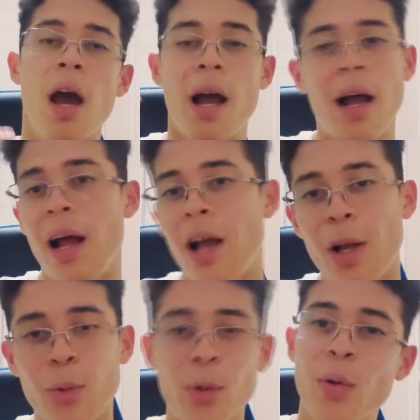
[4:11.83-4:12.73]
I
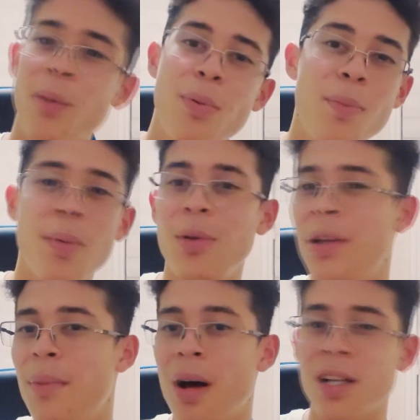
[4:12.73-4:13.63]
don't really want to put people in
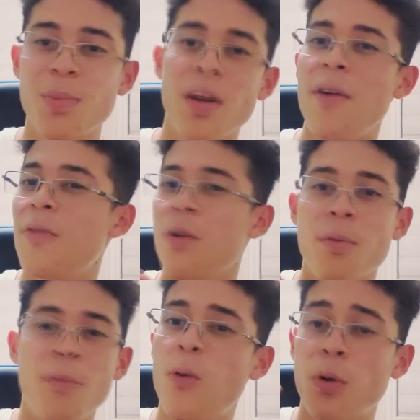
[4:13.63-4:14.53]
a box, but if
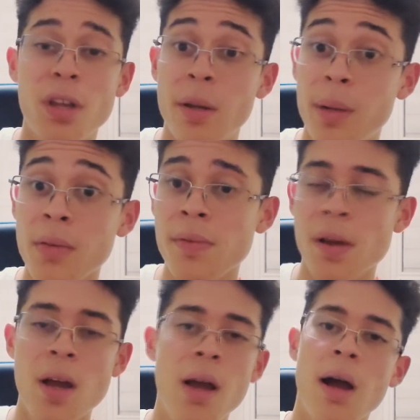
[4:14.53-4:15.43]
you're 40 and above,
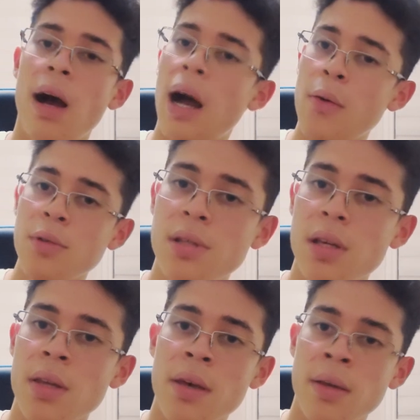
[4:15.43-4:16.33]
I would
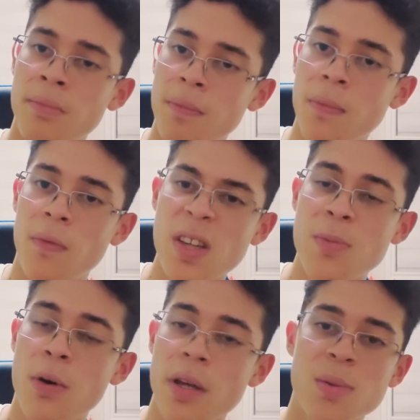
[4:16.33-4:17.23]
say that
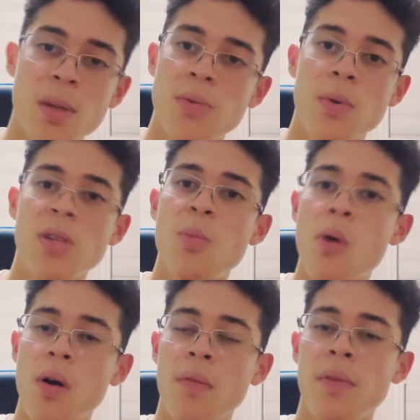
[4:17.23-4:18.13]
Facebook is
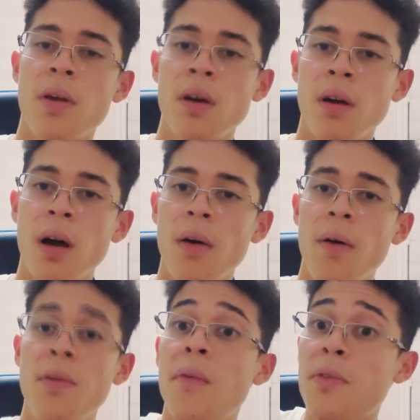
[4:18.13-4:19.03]
more of
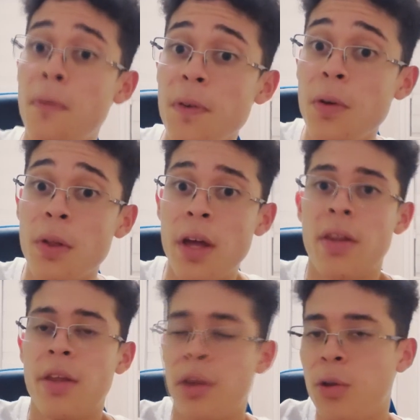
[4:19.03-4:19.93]
the feel
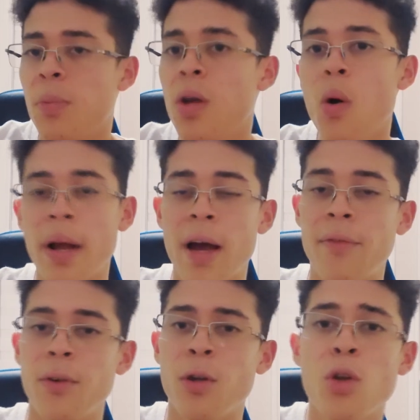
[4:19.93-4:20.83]
that you'd be going
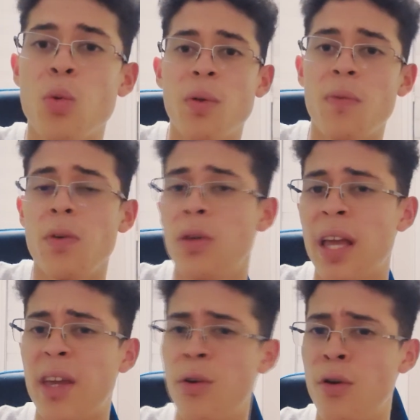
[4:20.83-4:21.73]
after. You wouldn't feel
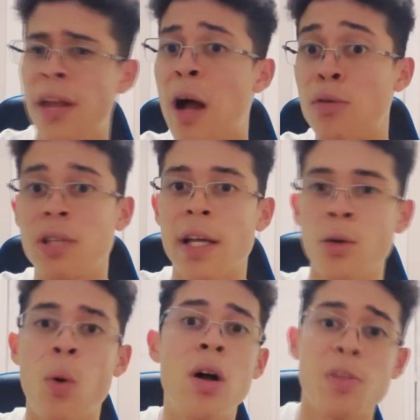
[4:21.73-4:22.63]
like you're an
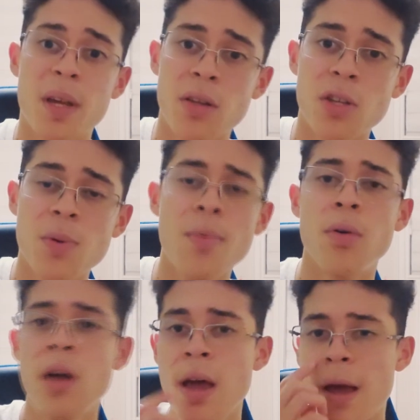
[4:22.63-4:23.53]
outsider while speaking to these
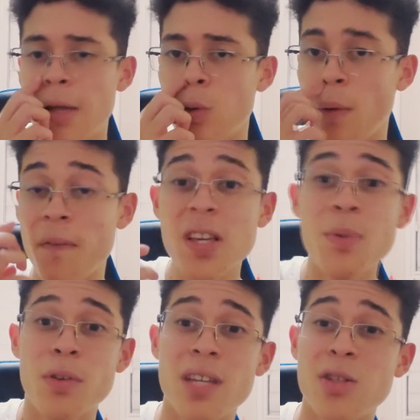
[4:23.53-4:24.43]
people. And so on
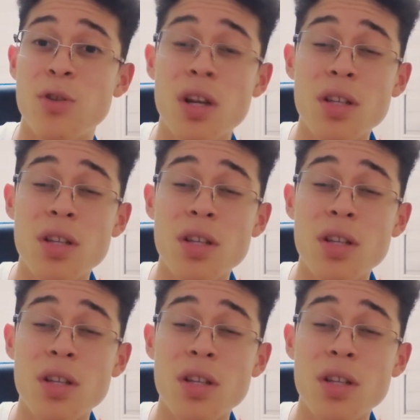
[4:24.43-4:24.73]
Facebook, there's actually